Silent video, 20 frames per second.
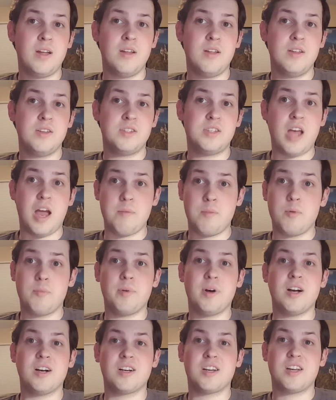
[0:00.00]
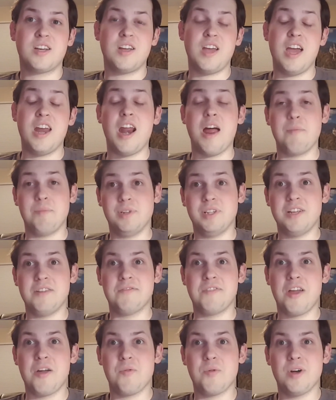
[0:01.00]
Cyberpunk, and I believe
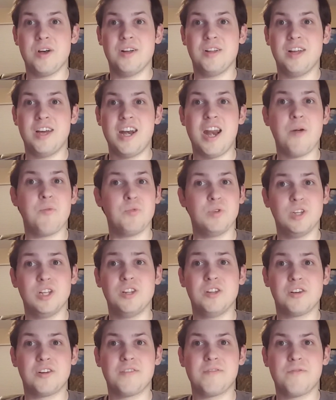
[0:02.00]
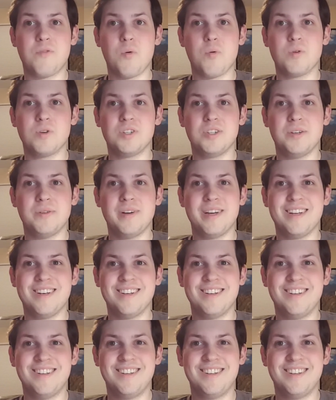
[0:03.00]
they will, and I'm really looking forward to it.